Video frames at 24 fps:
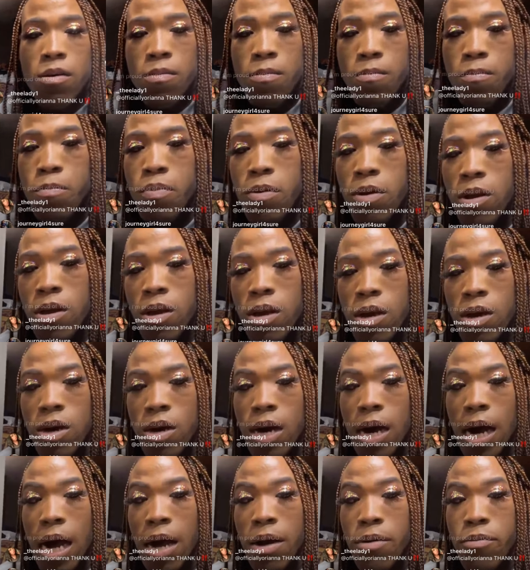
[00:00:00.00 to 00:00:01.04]
But yeah,
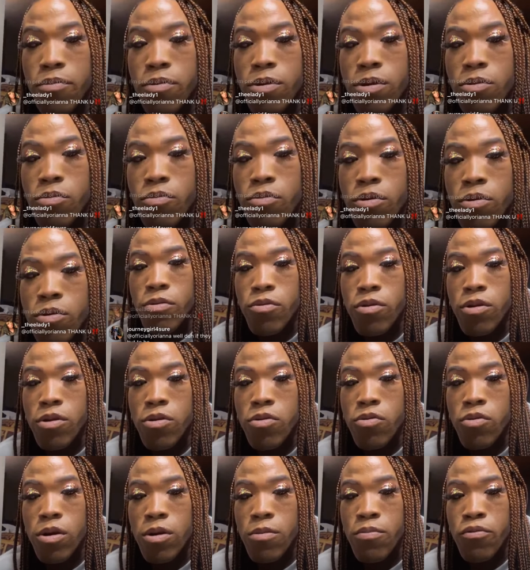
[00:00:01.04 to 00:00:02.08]
I really, really, really
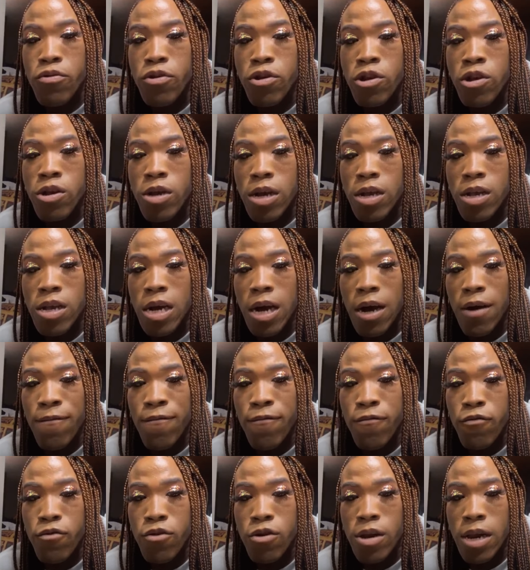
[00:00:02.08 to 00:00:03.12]
do appreciate y'all
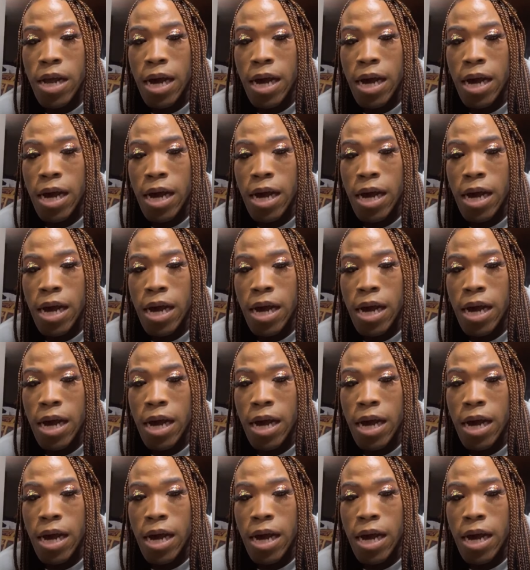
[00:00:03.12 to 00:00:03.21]
for real.